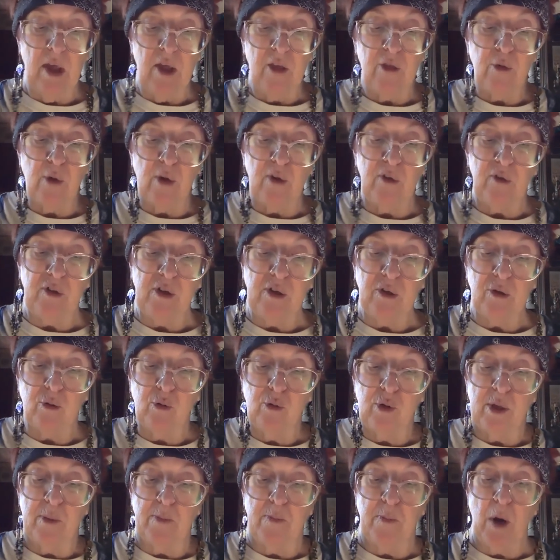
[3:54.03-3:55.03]
thrust it
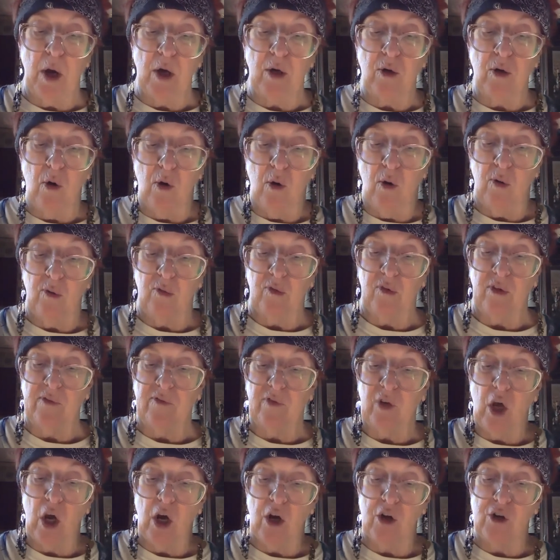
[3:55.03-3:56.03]
through the bungholes
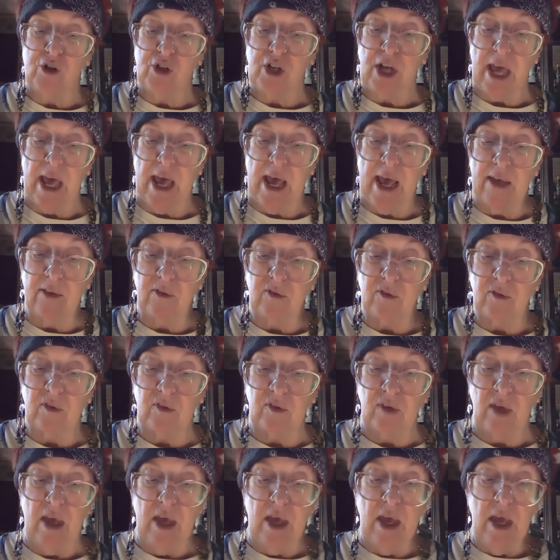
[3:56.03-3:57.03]
of large casks,